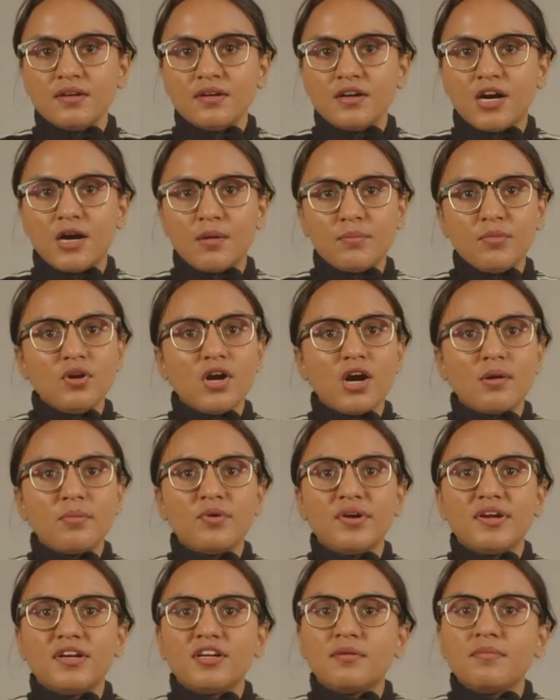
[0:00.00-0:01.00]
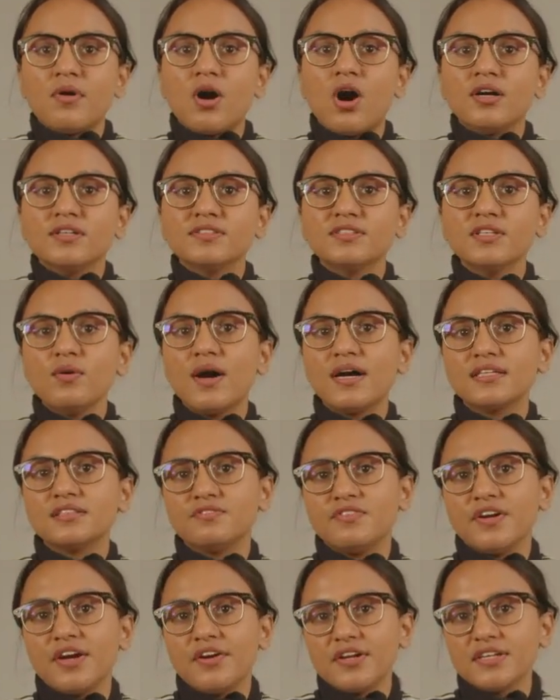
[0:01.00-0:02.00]
Humber Arboretum also has
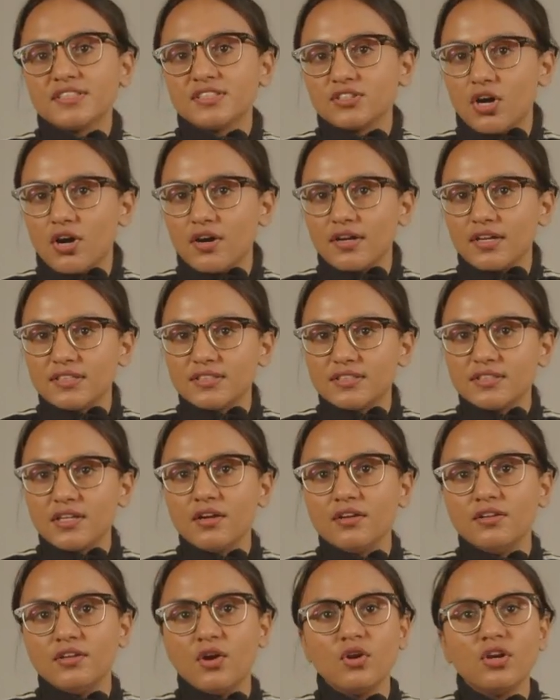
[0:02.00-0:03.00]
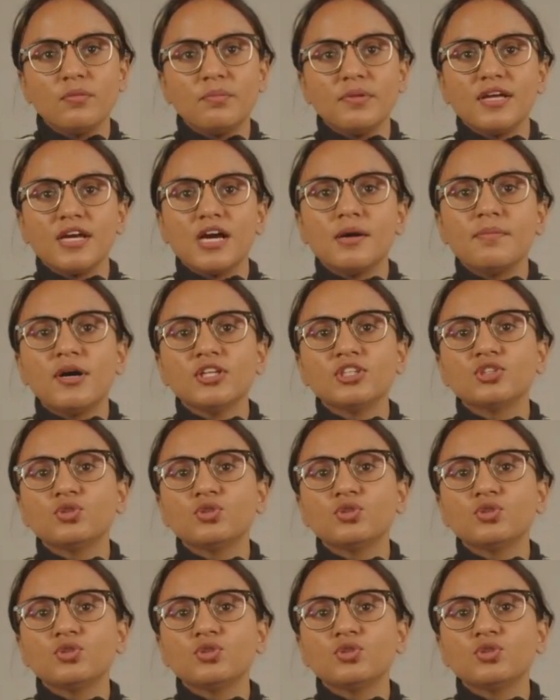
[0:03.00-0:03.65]
various gardens. Notably, about